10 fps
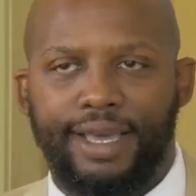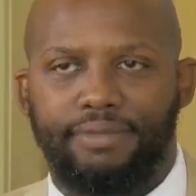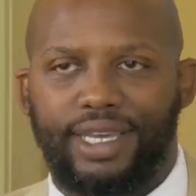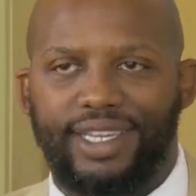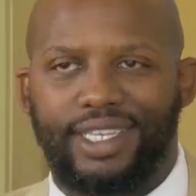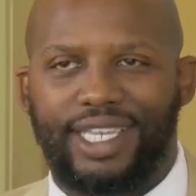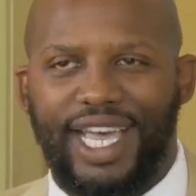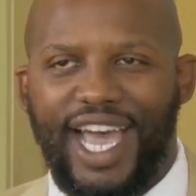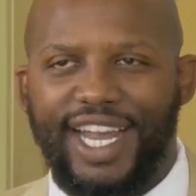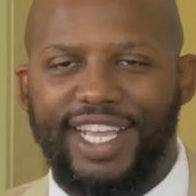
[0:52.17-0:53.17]
because
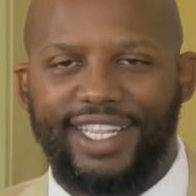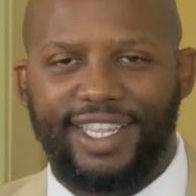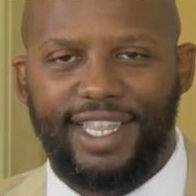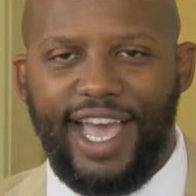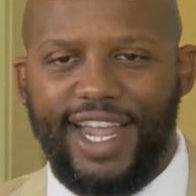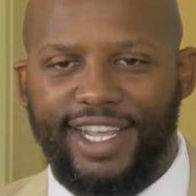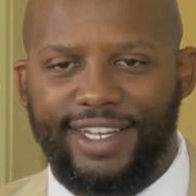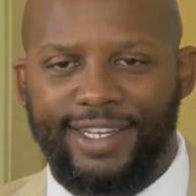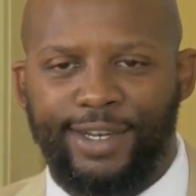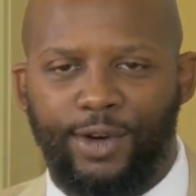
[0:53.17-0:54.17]
I didn't
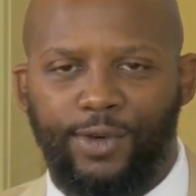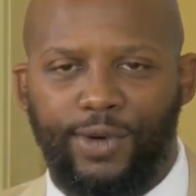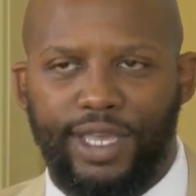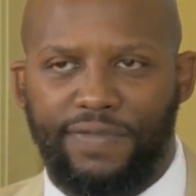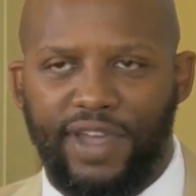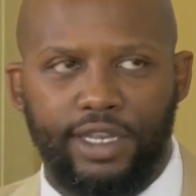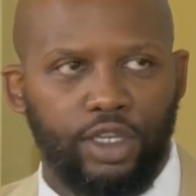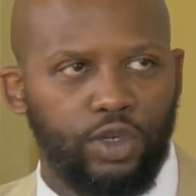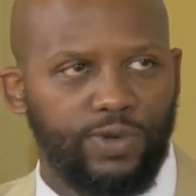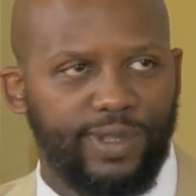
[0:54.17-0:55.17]
know if I
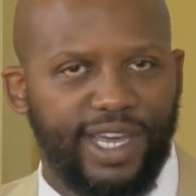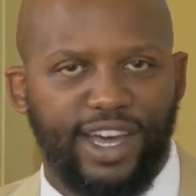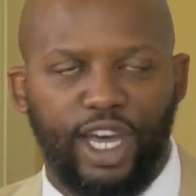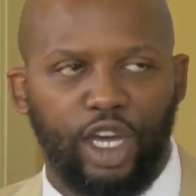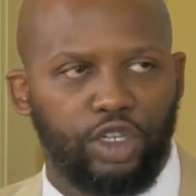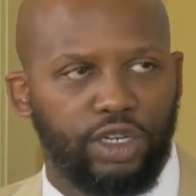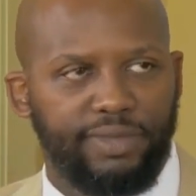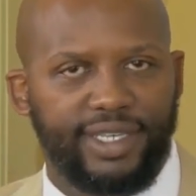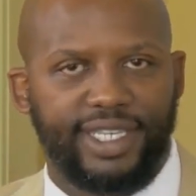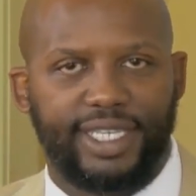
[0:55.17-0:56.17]
knew 100
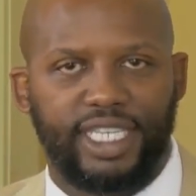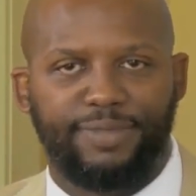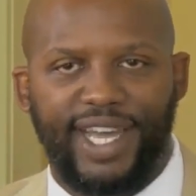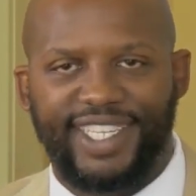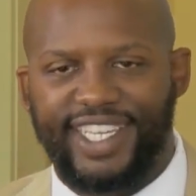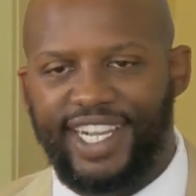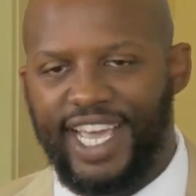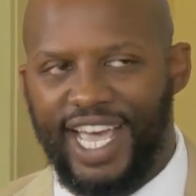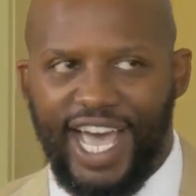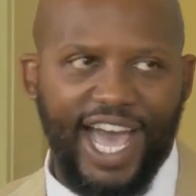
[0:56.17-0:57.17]
businesses, but I said,
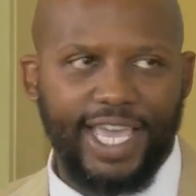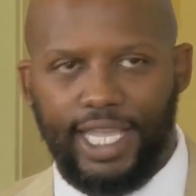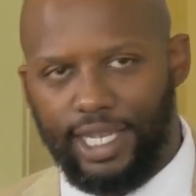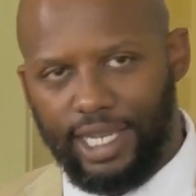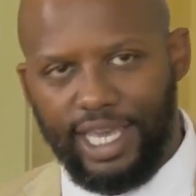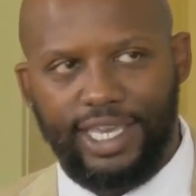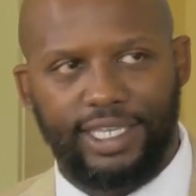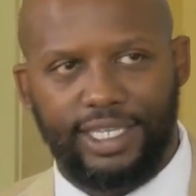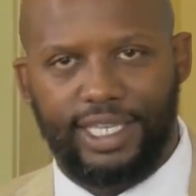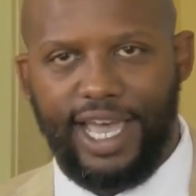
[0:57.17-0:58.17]
I at
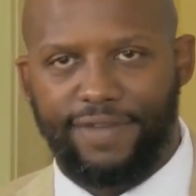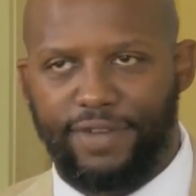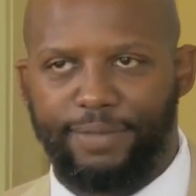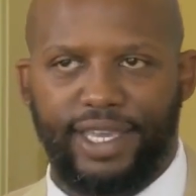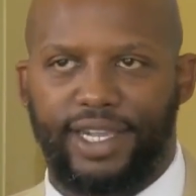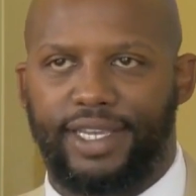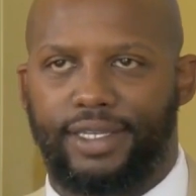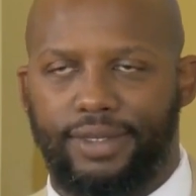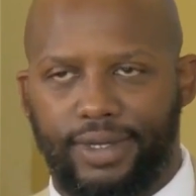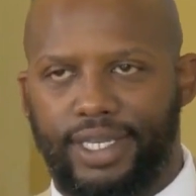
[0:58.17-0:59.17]
least, after being
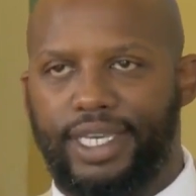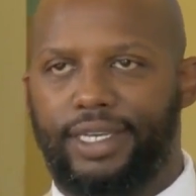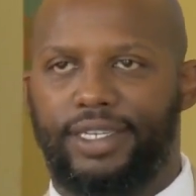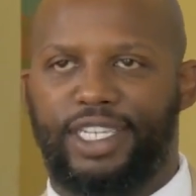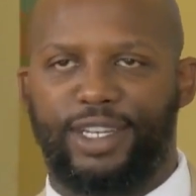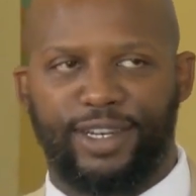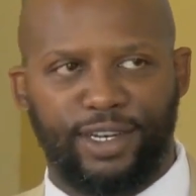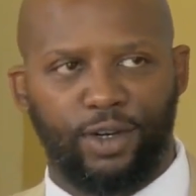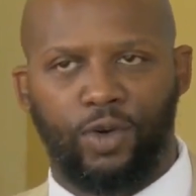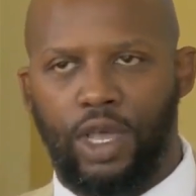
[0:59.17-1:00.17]
here 20 years, should
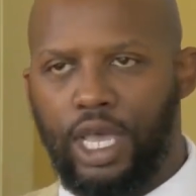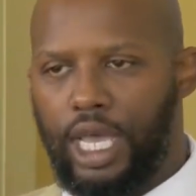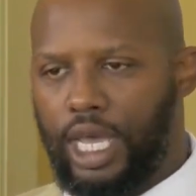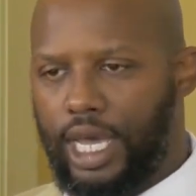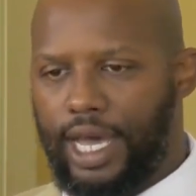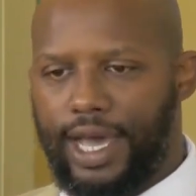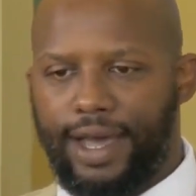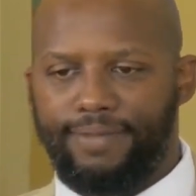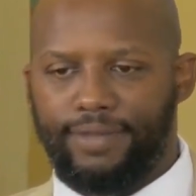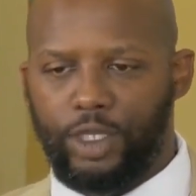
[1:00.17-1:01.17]
know
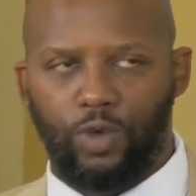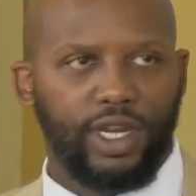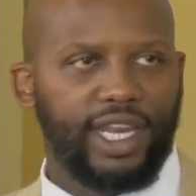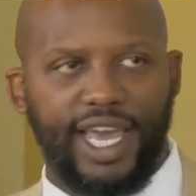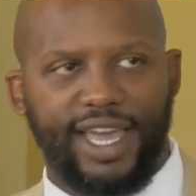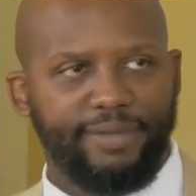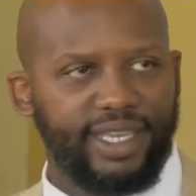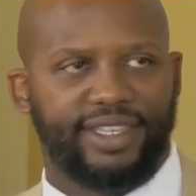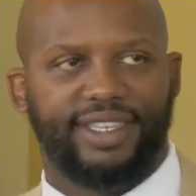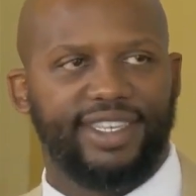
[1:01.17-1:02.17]
29
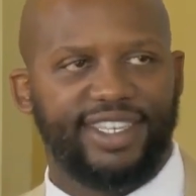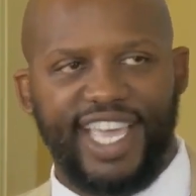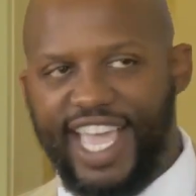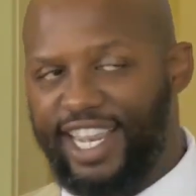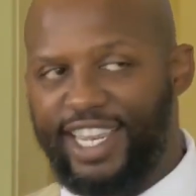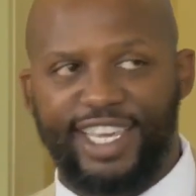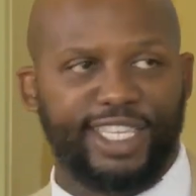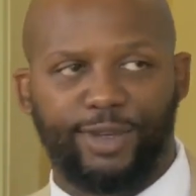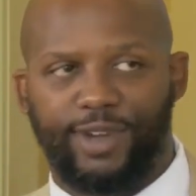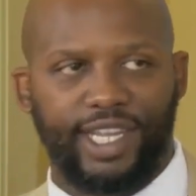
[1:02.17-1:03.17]
businesses, at
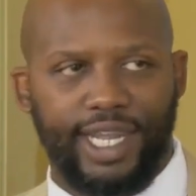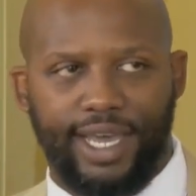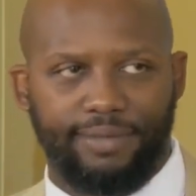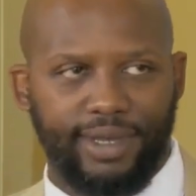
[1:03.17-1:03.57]
least 29